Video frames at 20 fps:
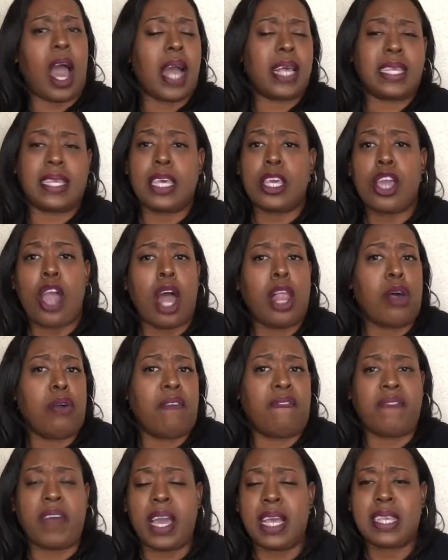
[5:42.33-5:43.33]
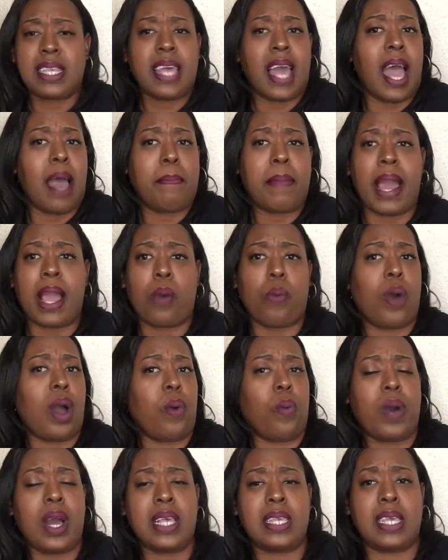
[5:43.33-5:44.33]
I seen y'all on a FaceTime. Like,
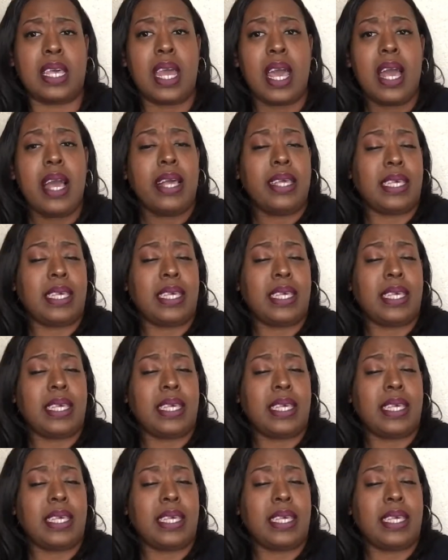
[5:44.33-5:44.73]
what was it?